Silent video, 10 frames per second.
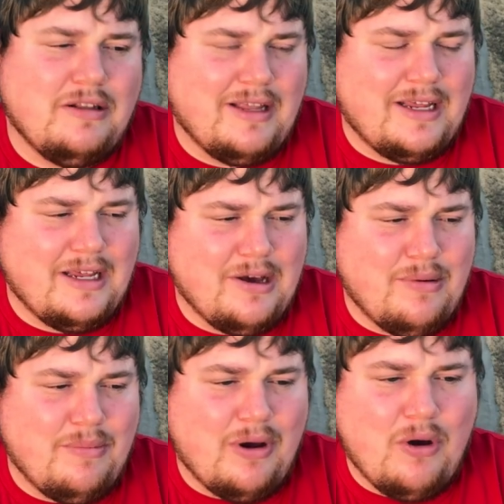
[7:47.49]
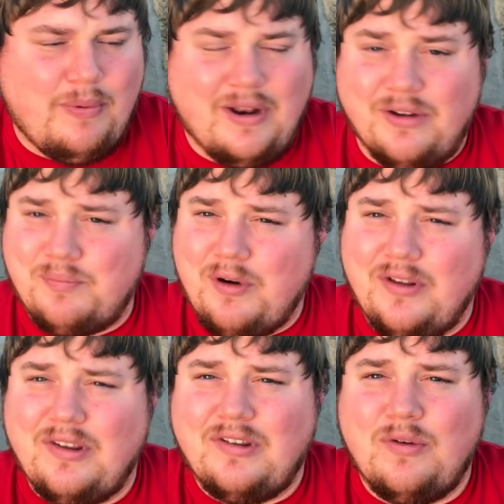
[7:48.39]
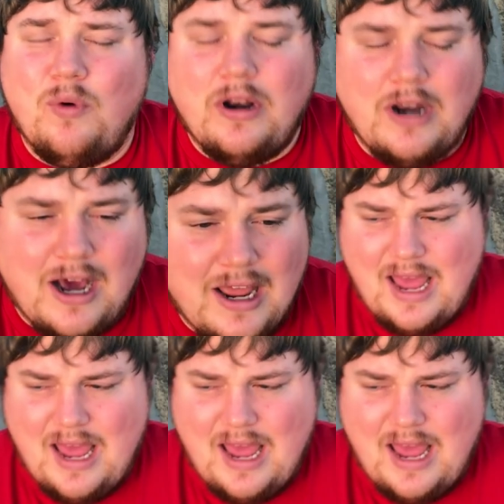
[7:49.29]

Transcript: let him open his presents and whatnot.